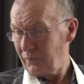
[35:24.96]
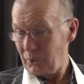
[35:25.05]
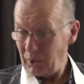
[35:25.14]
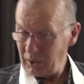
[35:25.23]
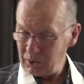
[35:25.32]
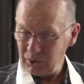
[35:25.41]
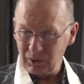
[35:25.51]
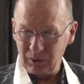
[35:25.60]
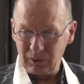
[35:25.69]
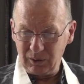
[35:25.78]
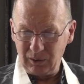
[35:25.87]
So
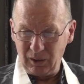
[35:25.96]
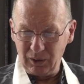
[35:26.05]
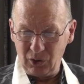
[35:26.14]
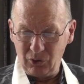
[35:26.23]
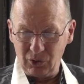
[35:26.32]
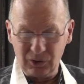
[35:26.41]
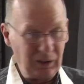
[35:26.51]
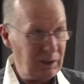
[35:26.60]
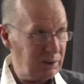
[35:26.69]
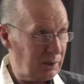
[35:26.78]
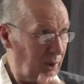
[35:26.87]
that's, that's interesting.
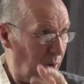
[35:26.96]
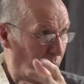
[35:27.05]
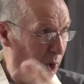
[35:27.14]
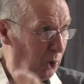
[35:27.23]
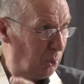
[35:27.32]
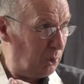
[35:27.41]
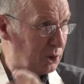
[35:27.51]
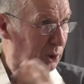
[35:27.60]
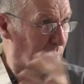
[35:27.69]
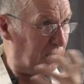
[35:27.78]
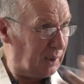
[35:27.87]
He's
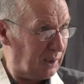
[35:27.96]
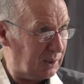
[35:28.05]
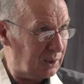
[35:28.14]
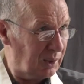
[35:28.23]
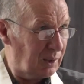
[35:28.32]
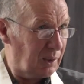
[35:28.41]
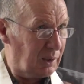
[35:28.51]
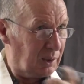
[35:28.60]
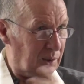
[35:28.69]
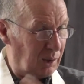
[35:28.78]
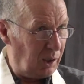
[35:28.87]
always looking at
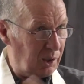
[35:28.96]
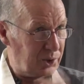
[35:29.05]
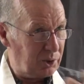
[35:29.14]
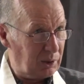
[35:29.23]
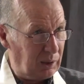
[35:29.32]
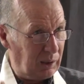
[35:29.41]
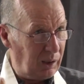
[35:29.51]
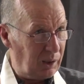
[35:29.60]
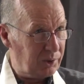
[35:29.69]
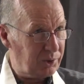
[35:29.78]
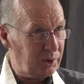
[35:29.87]
caste and
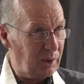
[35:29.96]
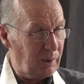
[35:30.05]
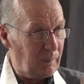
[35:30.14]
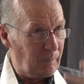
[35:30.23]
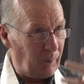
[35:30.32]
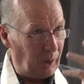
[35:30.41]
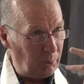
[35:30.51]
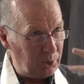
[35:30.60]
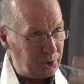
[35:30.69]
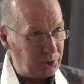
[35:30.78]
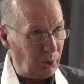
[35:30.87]
class, how
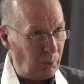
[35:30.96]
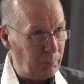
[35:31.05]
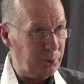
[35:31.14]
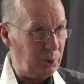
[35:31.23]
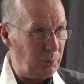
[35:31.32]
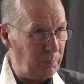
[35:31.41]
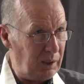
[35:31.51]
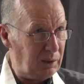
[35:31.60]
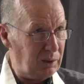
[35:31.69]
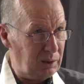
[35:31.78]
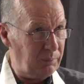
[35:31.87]
it stops you
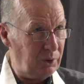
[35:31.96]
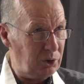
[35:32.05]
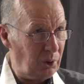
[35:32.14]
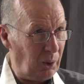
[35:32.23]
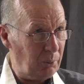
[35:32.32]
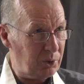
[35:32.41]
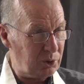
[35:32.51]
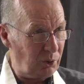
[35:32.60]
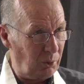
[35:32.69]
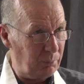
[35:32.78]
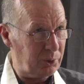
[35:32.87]
being an individual, how it
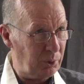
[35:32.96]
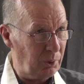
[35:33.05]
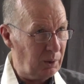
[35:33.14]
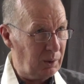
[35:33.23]
stops you